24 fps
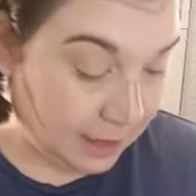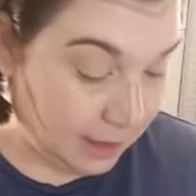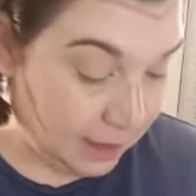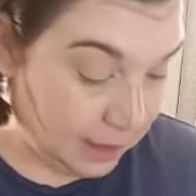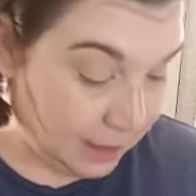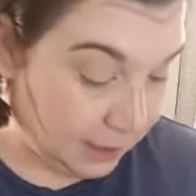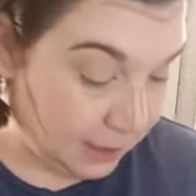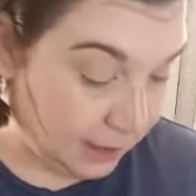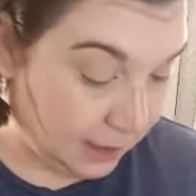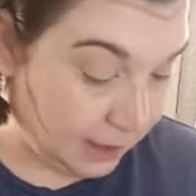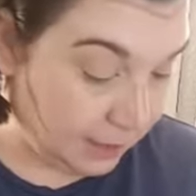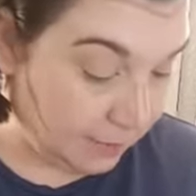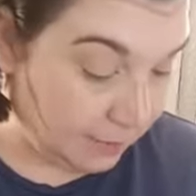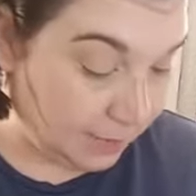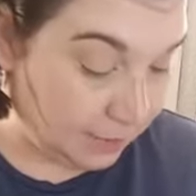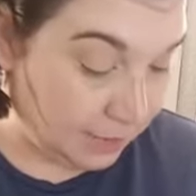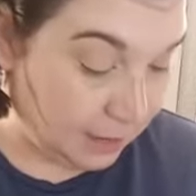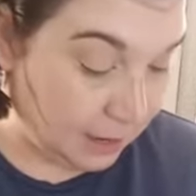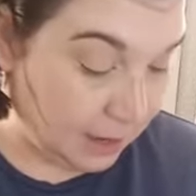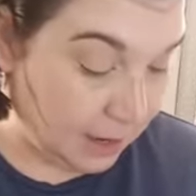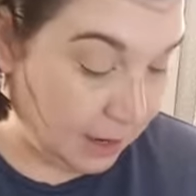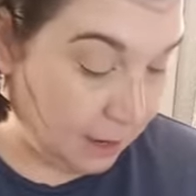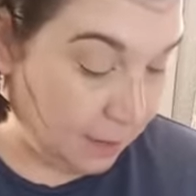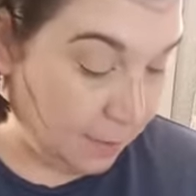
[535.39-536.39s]
Okay,
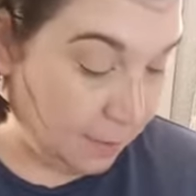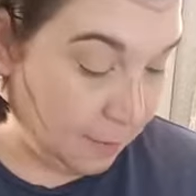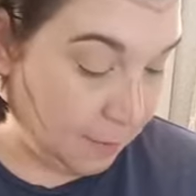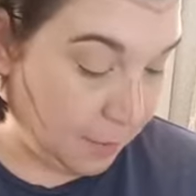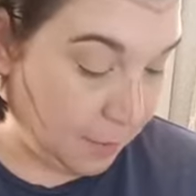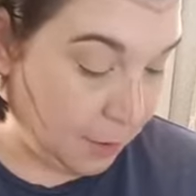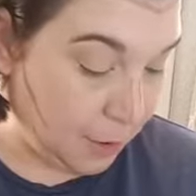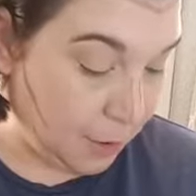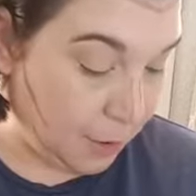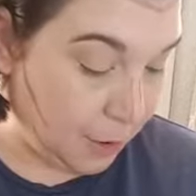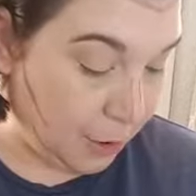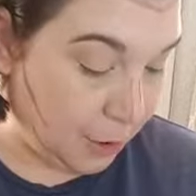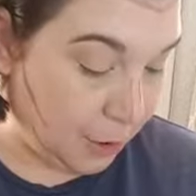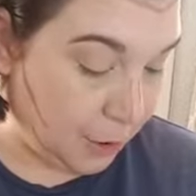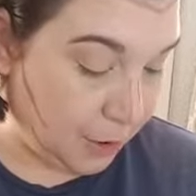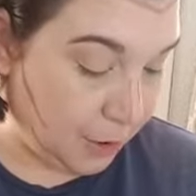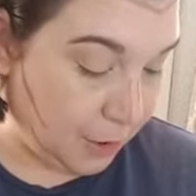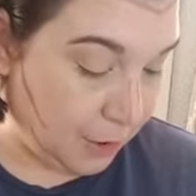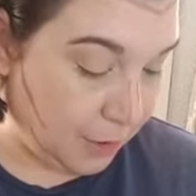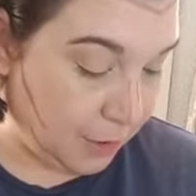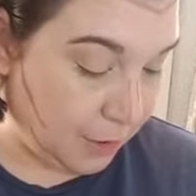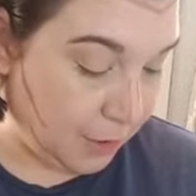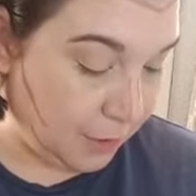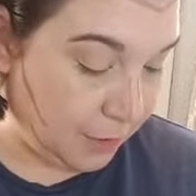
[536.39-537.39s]
number
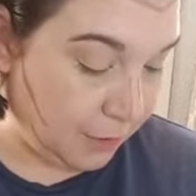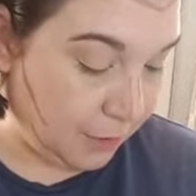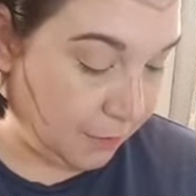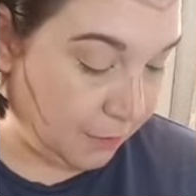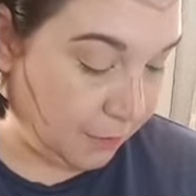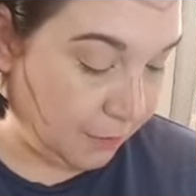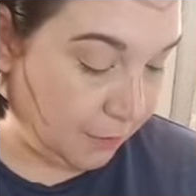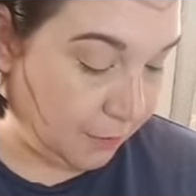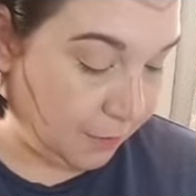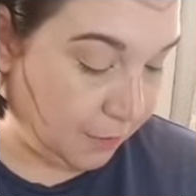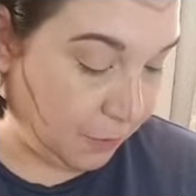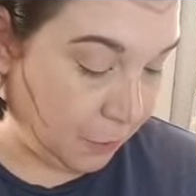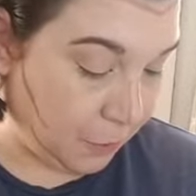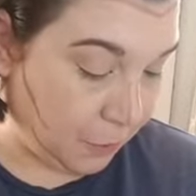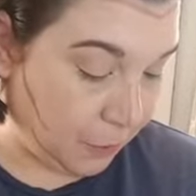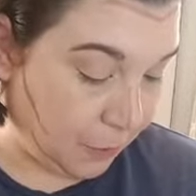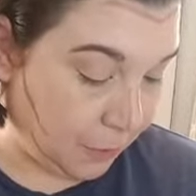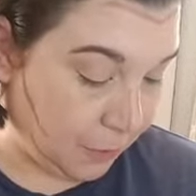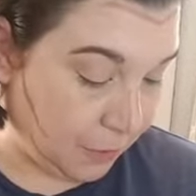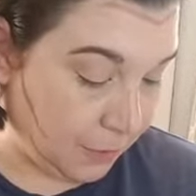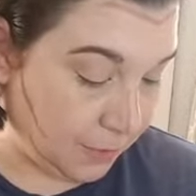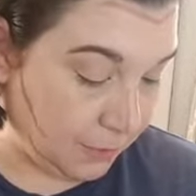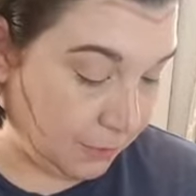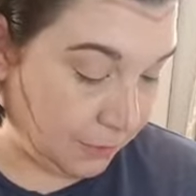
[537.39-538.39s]

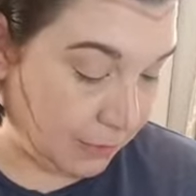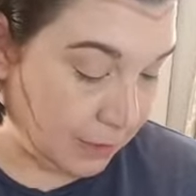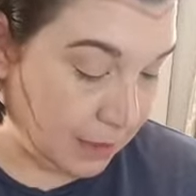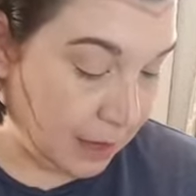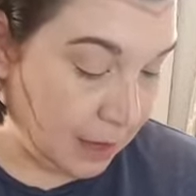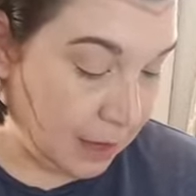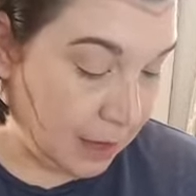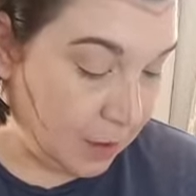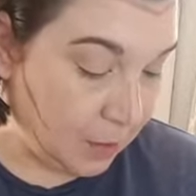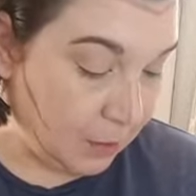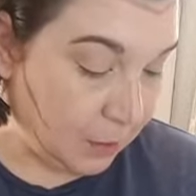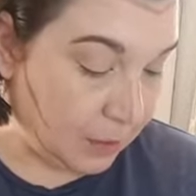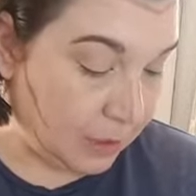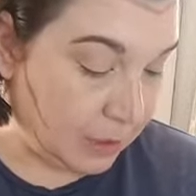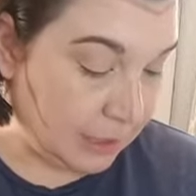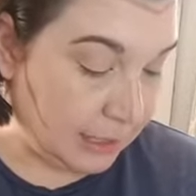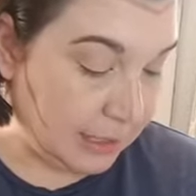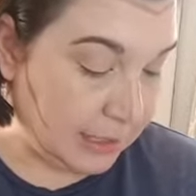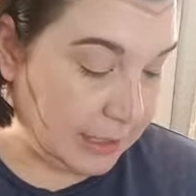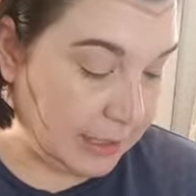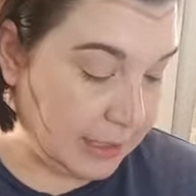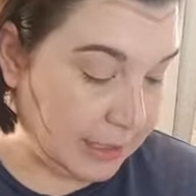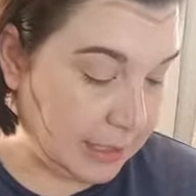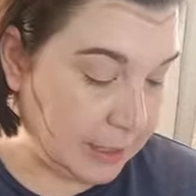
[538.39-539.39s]
four, we
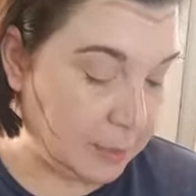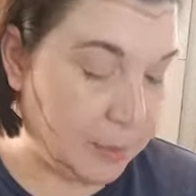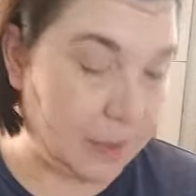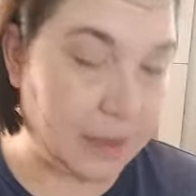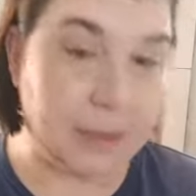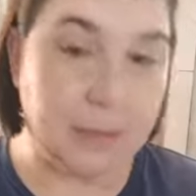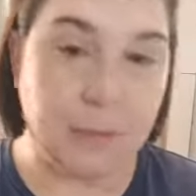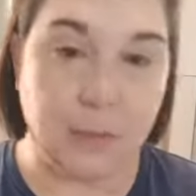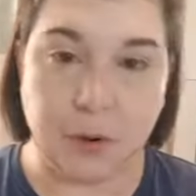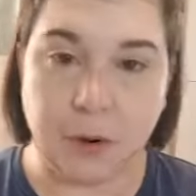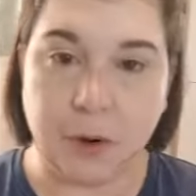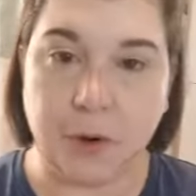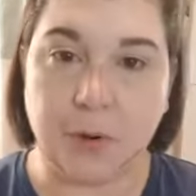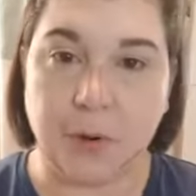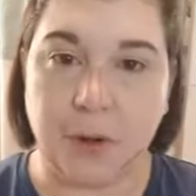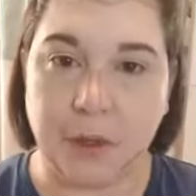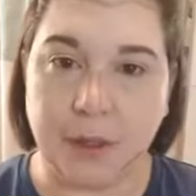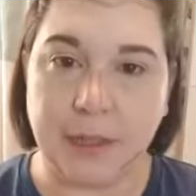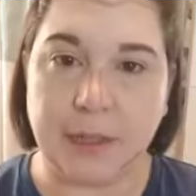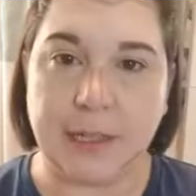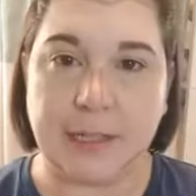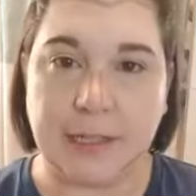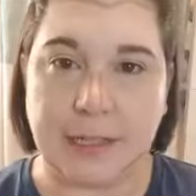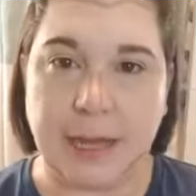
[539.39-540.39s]
need to spend more
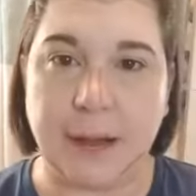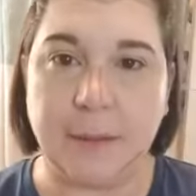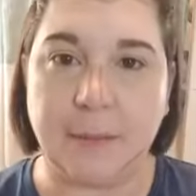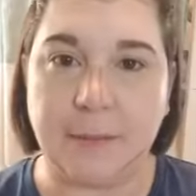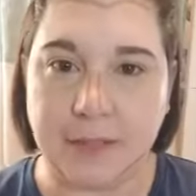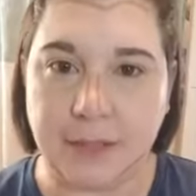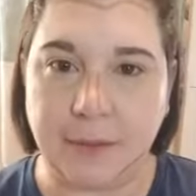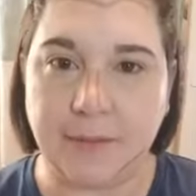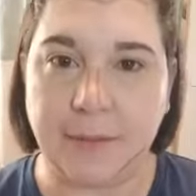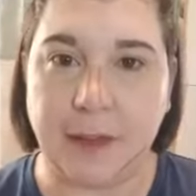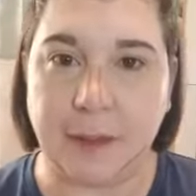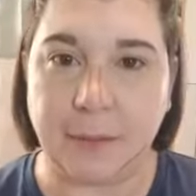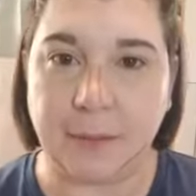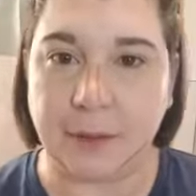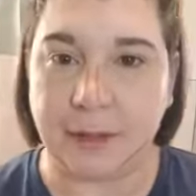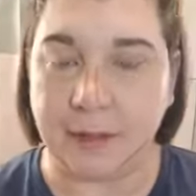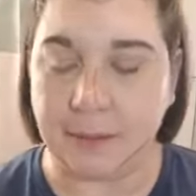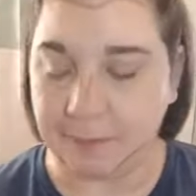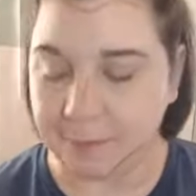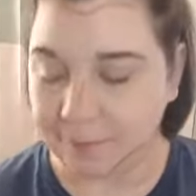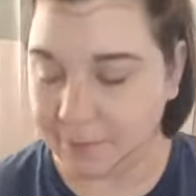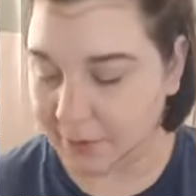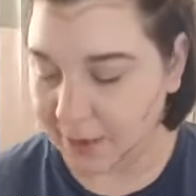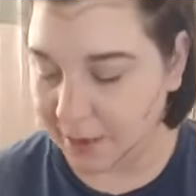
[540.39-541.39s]
quality time as a family.
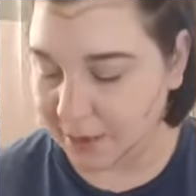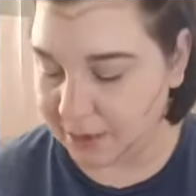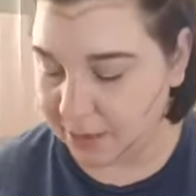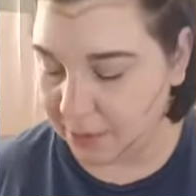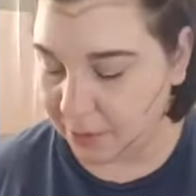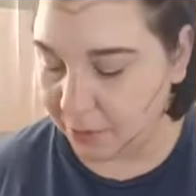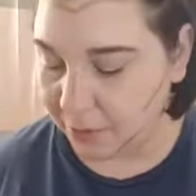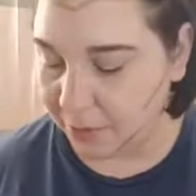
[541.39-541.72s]
So